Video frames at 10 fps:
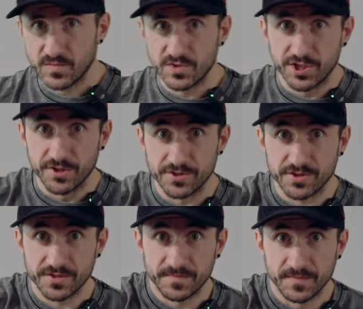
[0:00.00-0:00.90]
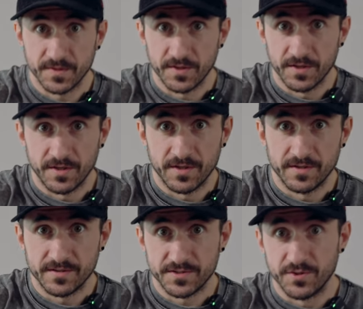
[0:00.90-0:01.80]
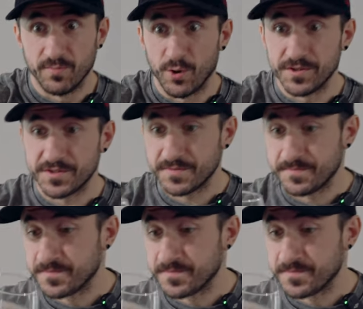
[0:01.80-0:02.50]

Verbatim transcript: Cheers to you boys.